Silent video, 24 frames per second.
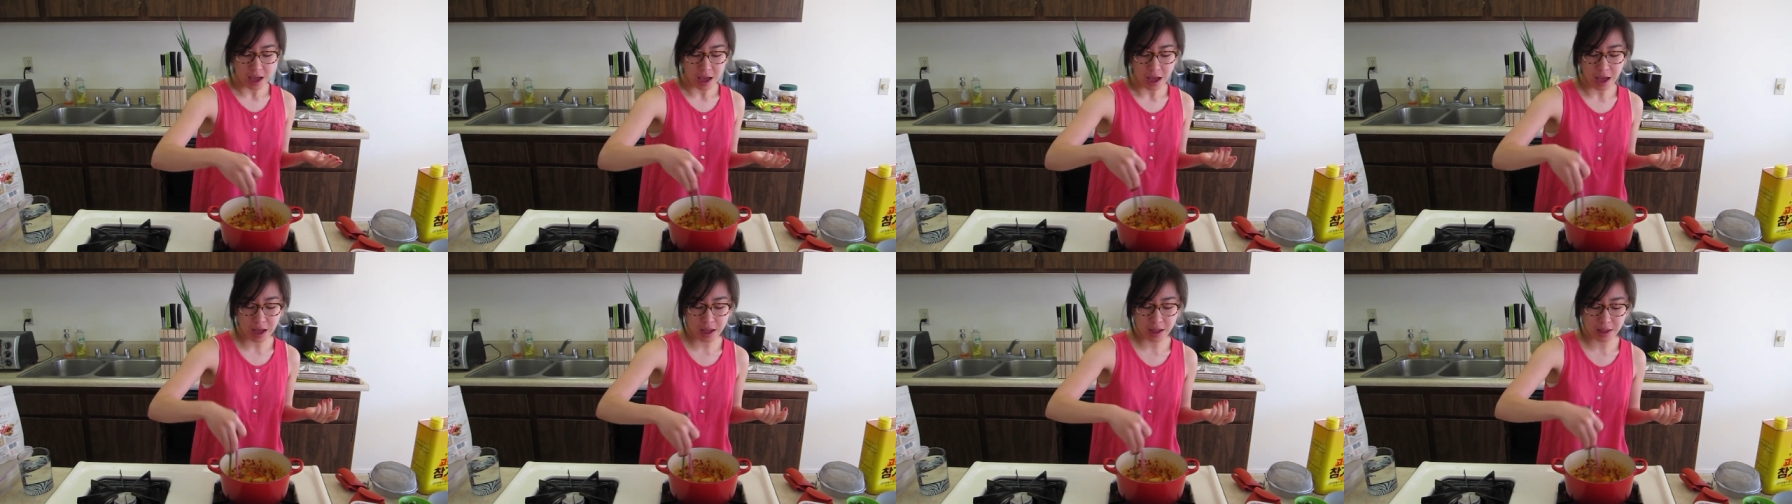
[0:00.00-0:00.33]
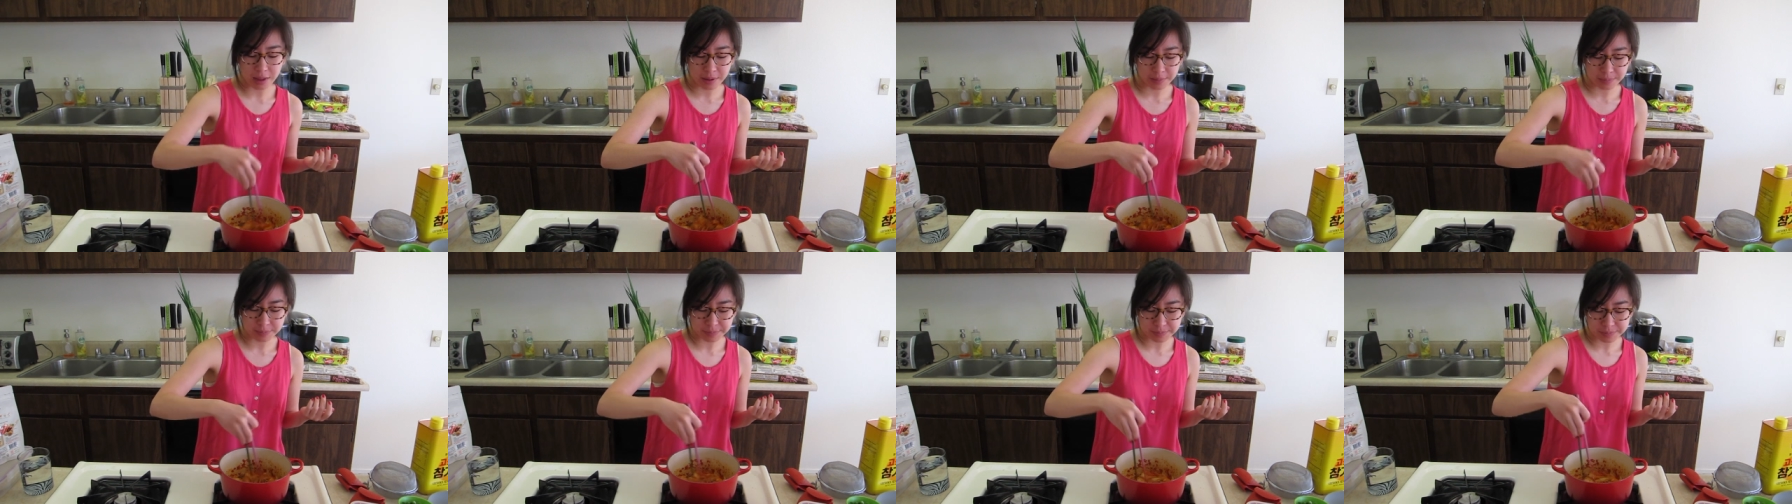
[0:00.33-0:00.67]

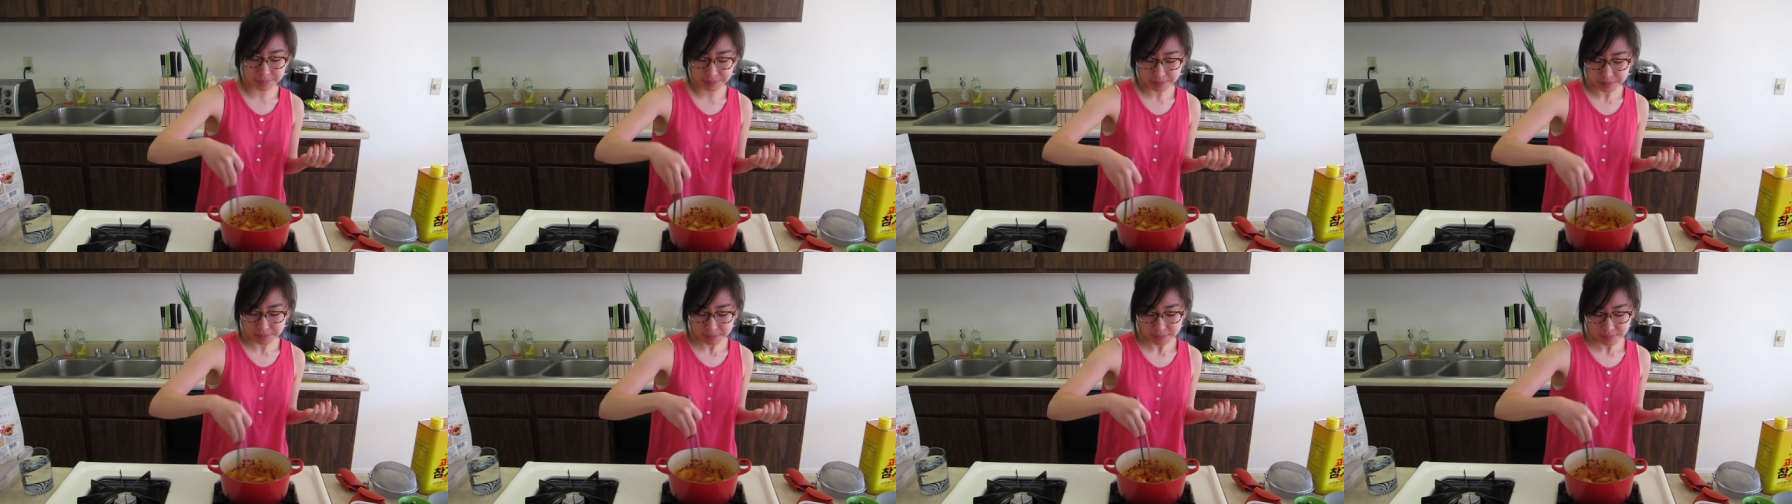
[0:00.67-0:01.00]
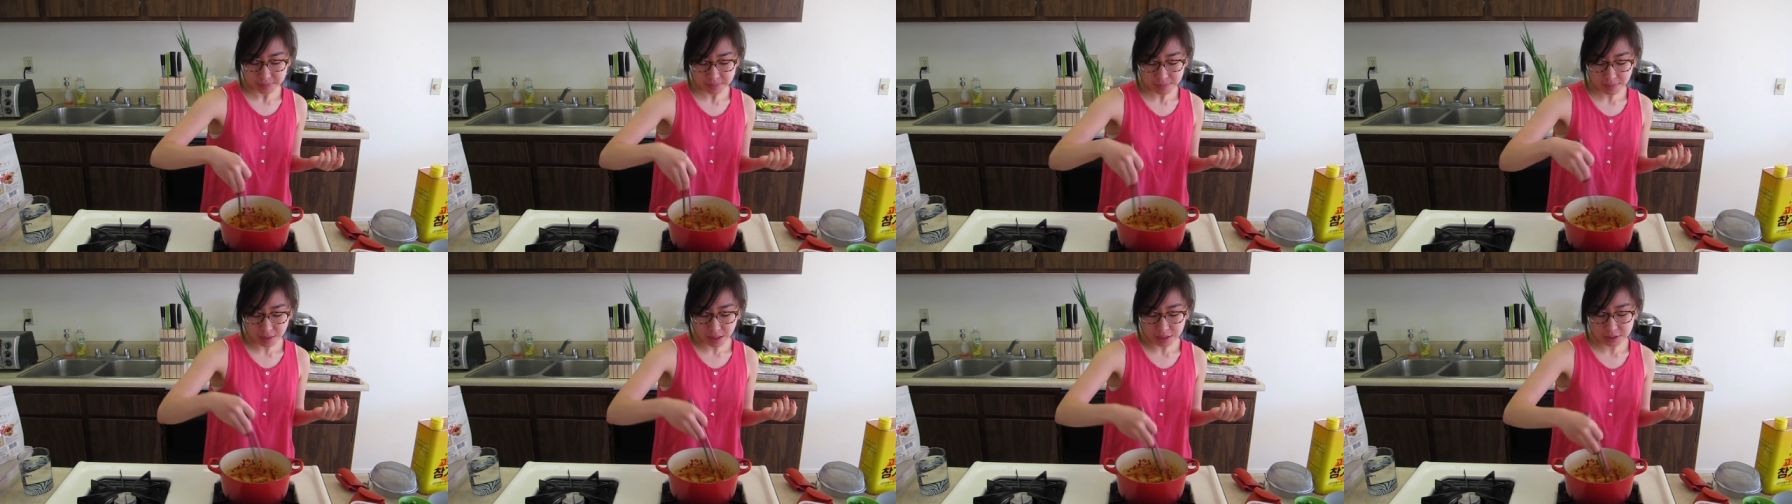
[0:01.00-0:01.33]

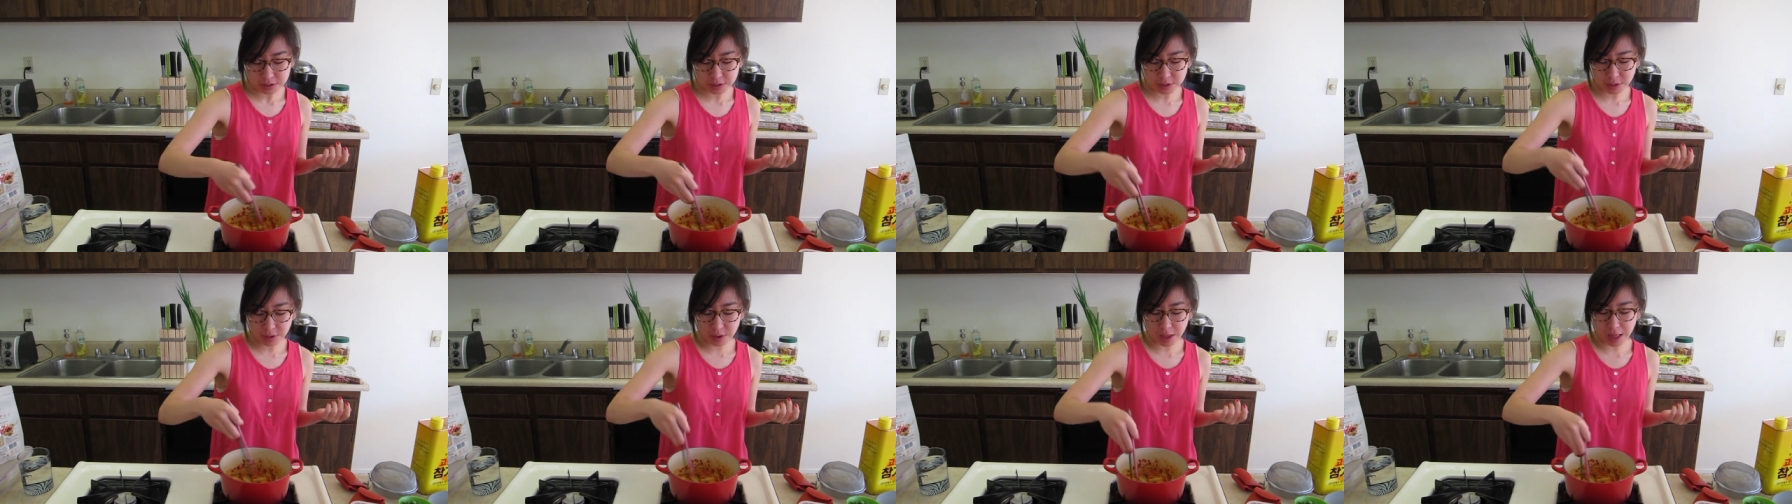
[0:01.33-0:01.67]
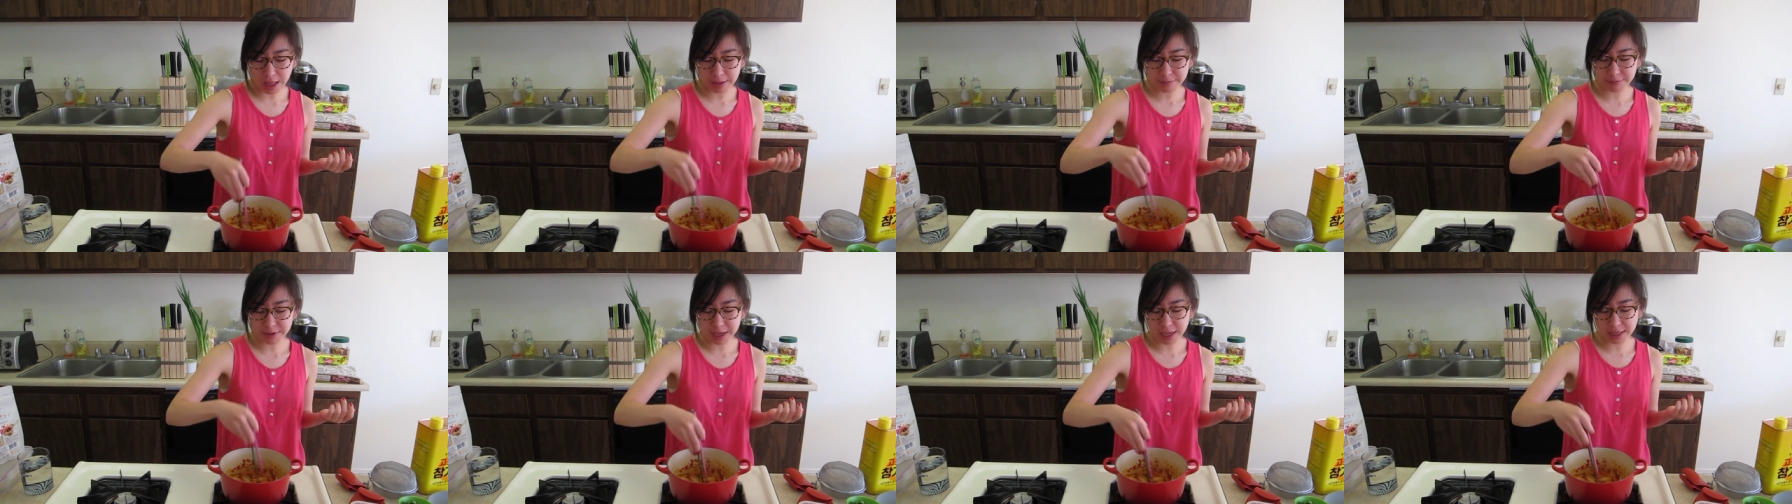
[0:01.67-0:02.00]
So
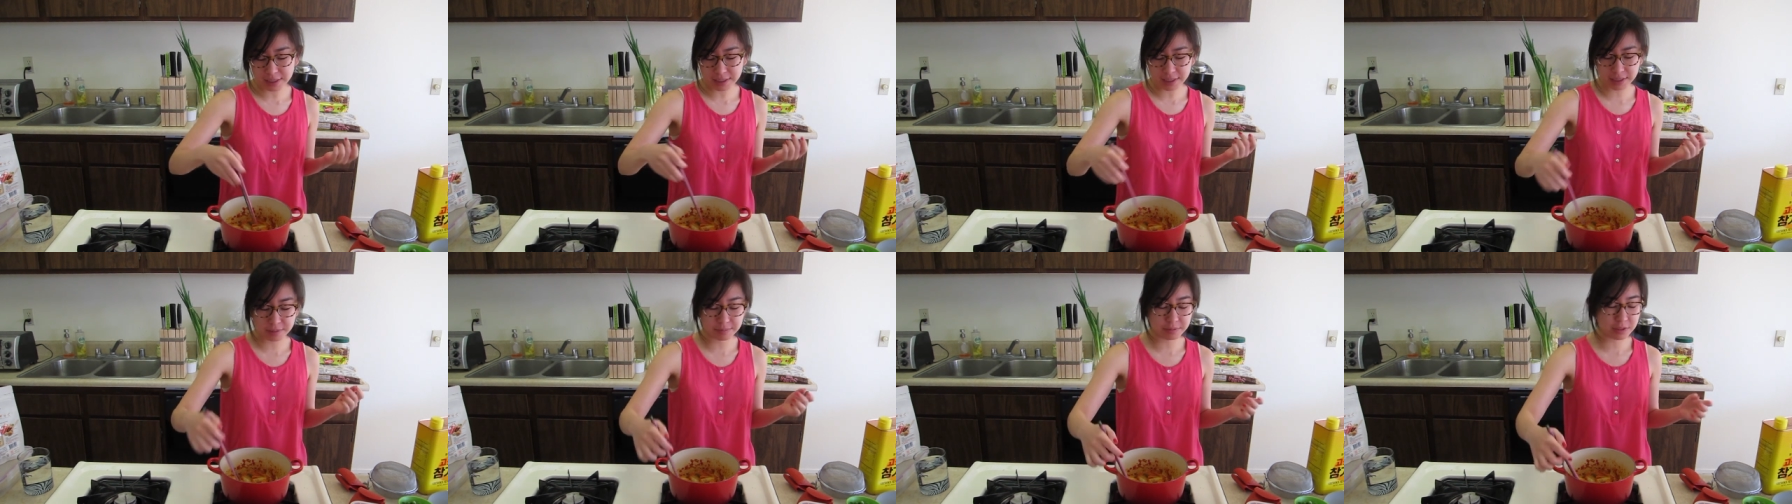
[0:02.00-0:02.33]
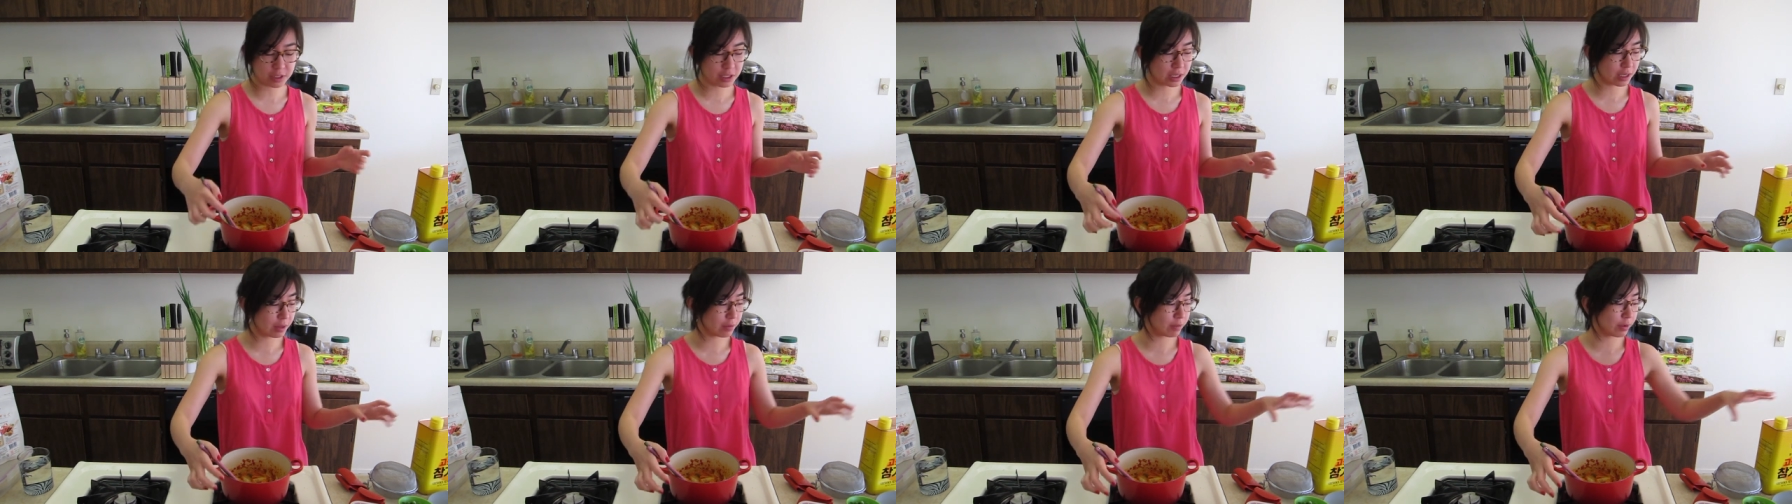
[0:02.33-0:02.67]
I've got
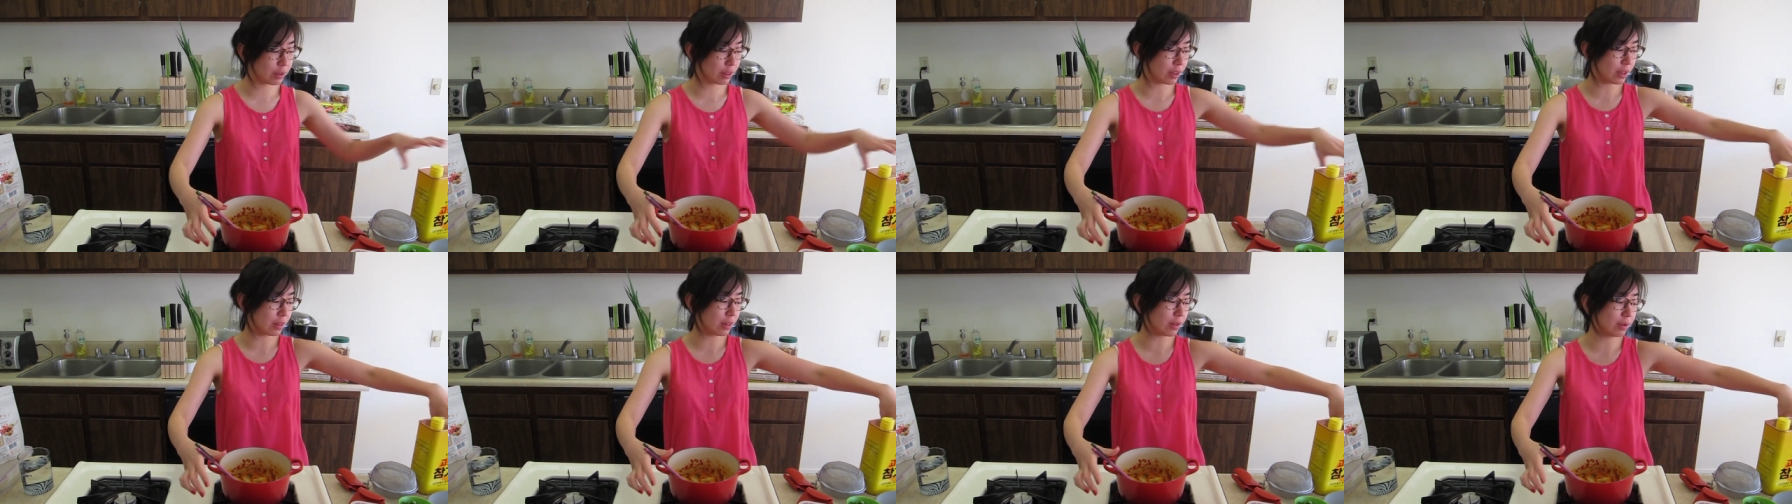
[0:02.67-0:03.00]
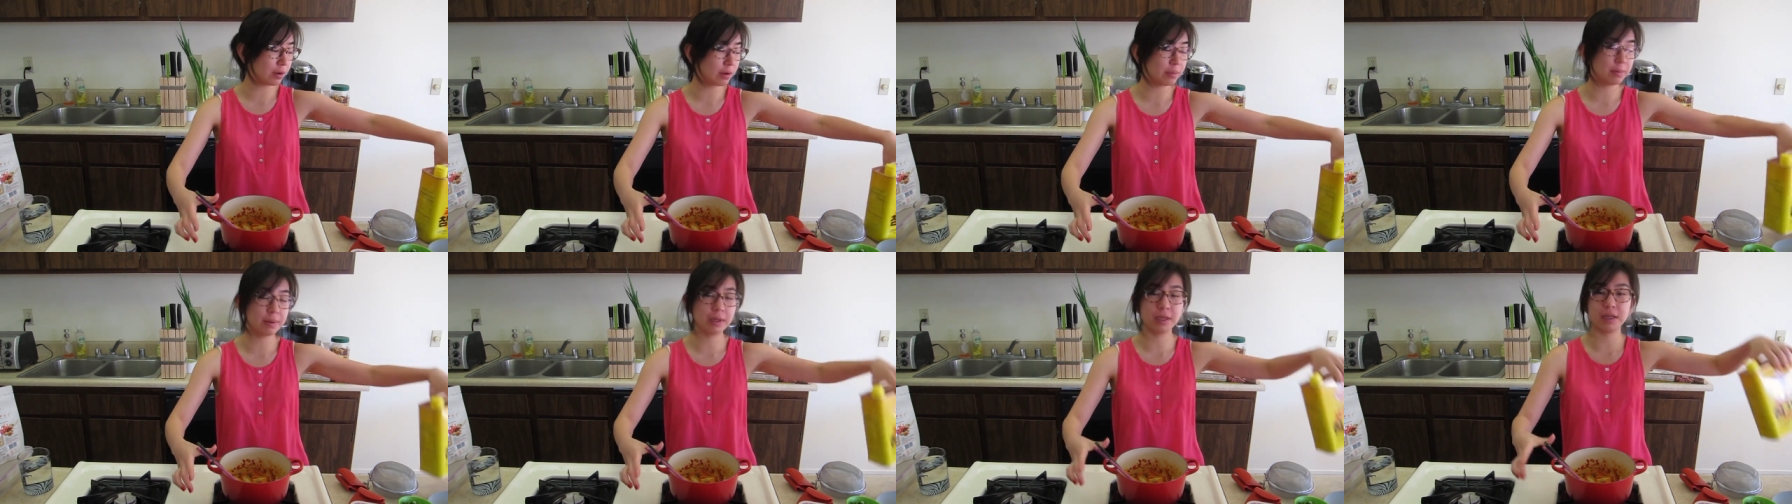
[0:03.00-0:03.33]
kimchi with a
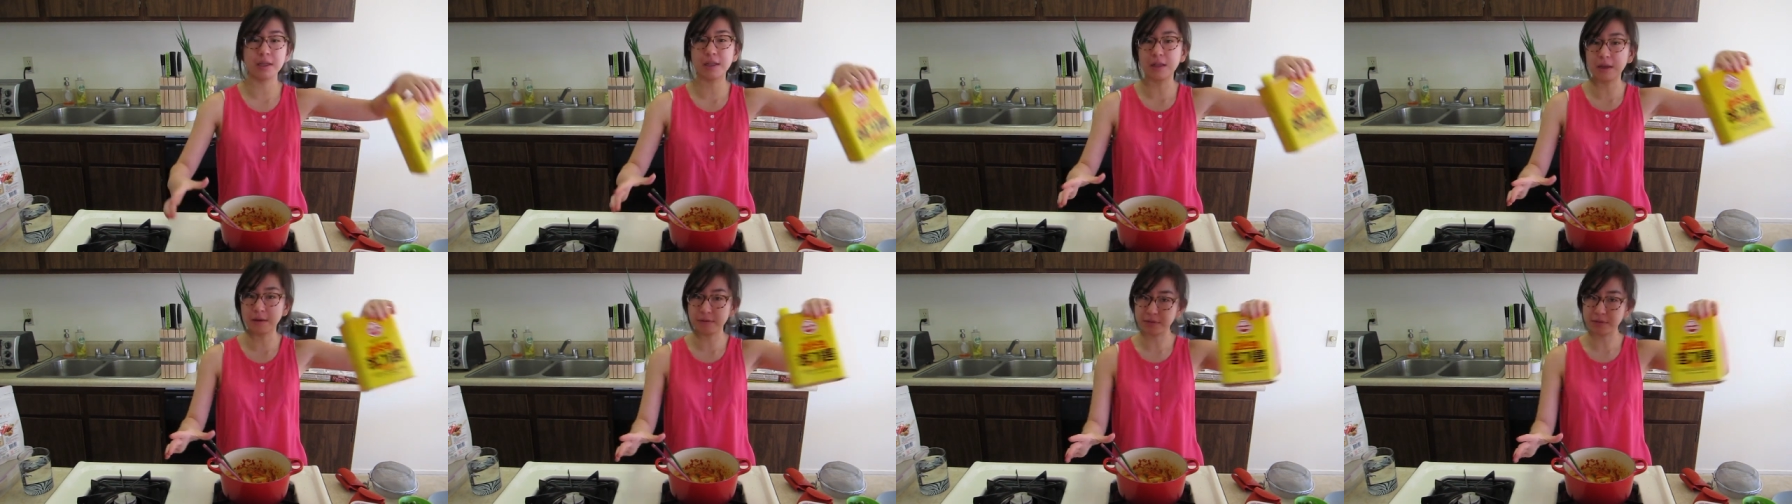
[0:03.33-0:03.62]
little bit